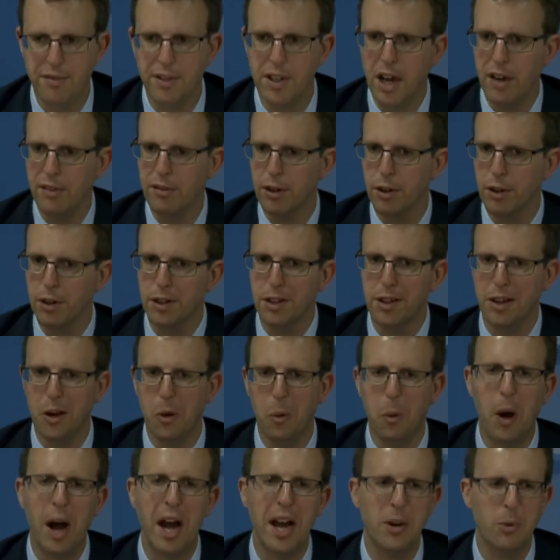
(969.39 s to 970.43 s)
covered a
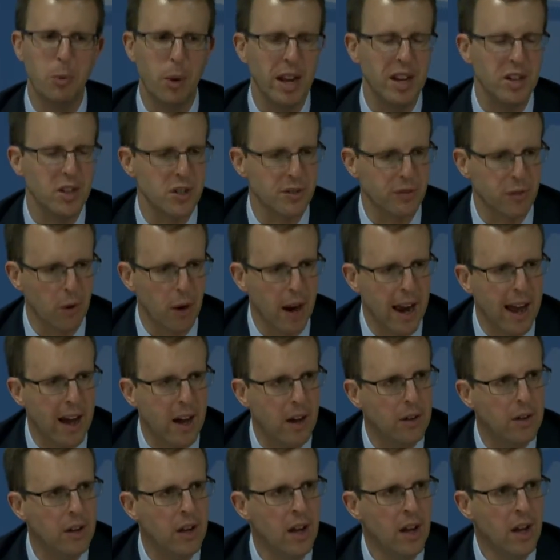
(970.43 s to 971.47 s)
wide range of
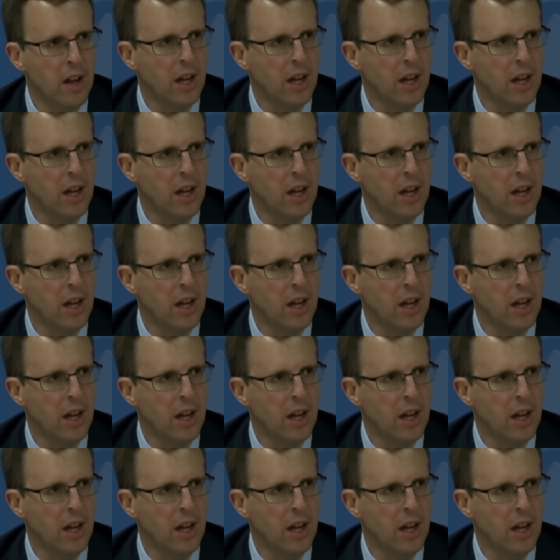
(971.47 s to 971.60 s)
ground,